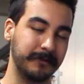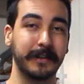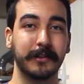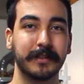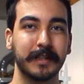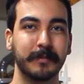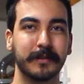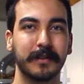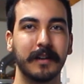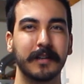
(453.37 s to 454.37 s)
the
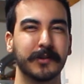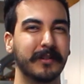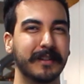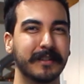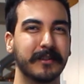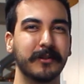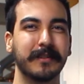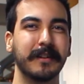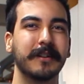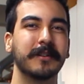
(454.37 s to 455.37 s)
fingertips, so I'll get to those
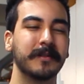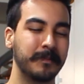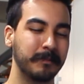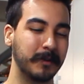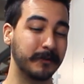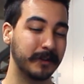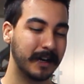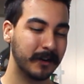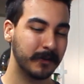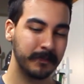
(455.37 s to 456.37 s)
later. But for
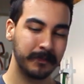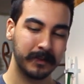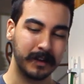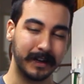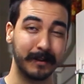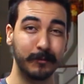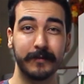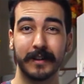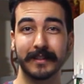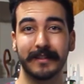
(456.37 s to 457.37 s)
now, I can
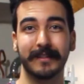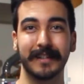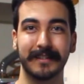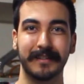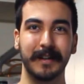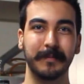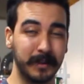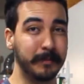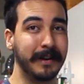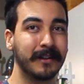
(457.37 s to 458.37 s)
move on to the next step. But
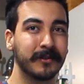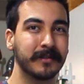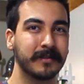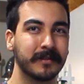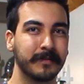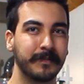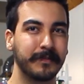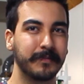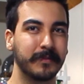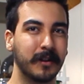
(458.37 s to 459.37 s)
the patterns
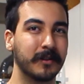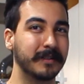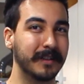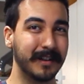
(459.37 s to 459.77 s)
aren't